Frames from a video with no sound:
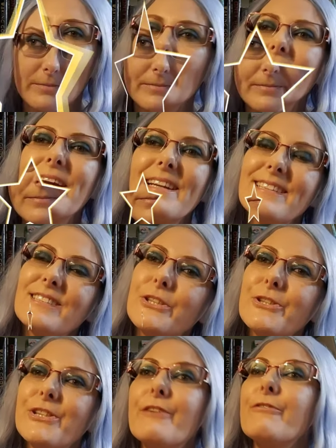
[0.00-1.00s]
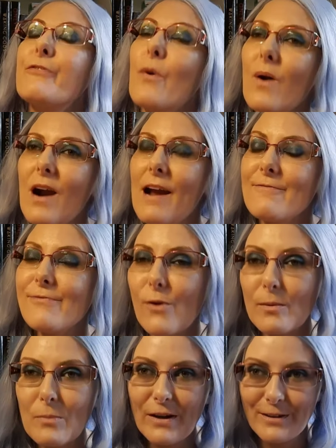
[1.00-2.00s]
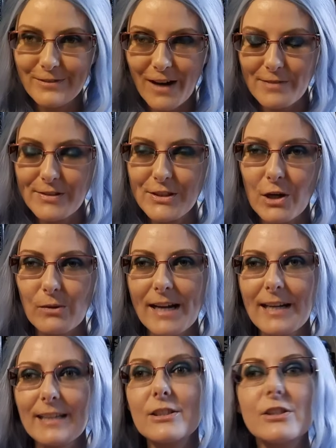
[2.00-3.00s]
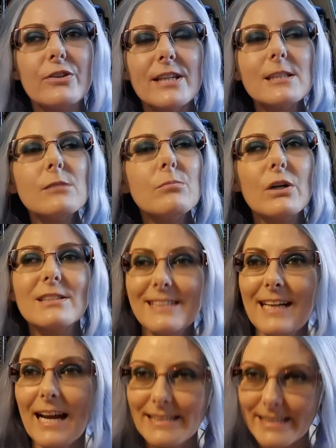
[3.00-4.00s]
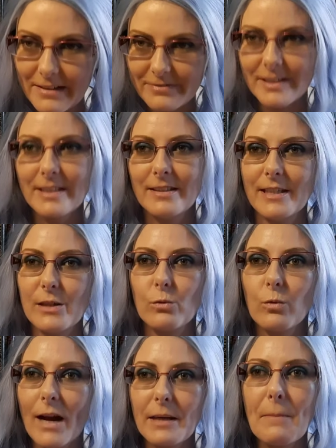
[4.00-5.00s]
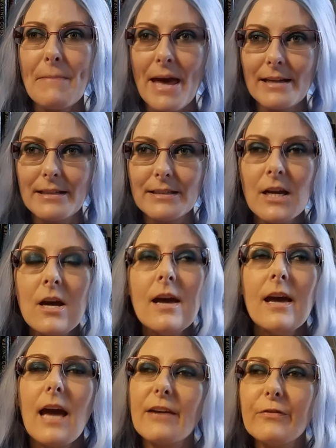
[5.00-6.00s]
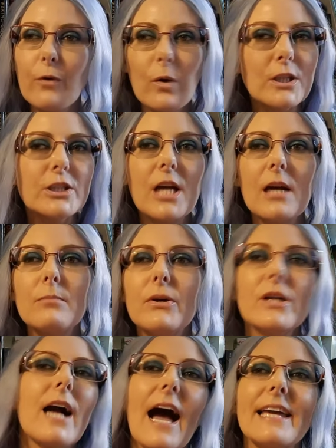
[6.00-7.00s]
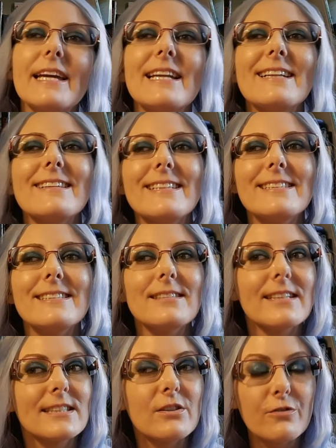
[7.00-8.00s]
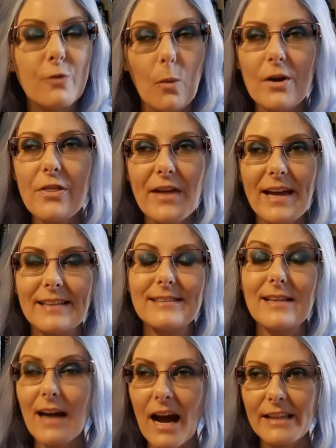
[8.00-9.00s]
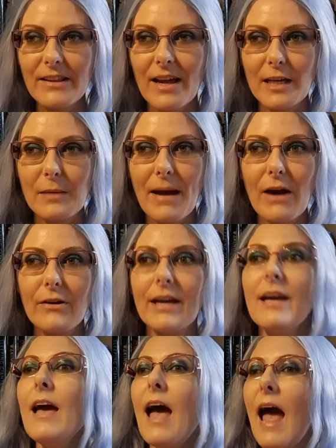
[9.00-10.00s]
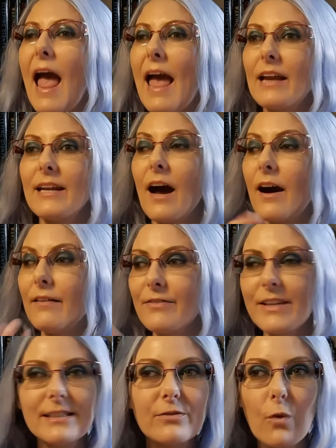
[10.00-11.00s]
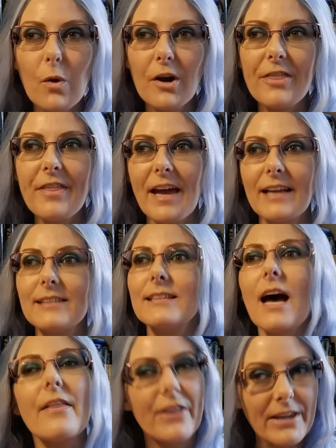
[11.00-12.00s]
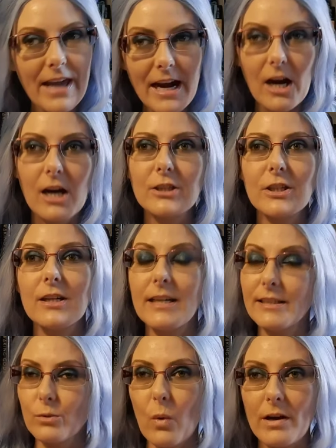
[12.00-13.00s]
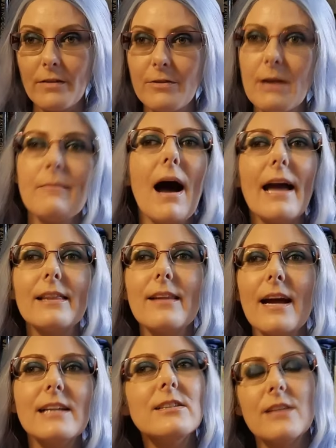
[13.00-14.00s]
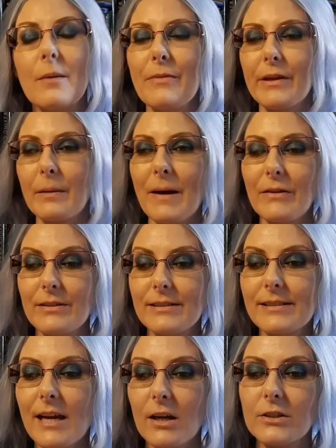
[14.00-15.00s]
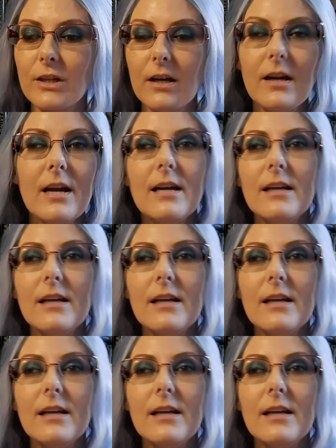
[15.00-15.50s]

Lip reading: Now we get into the 4 and 4.5 star rating. So these are books that I definitely recommend. A 4-star book, I can at least list 4 things that I like about it. And of these 4 things, the character is one of them. I liked something about this character.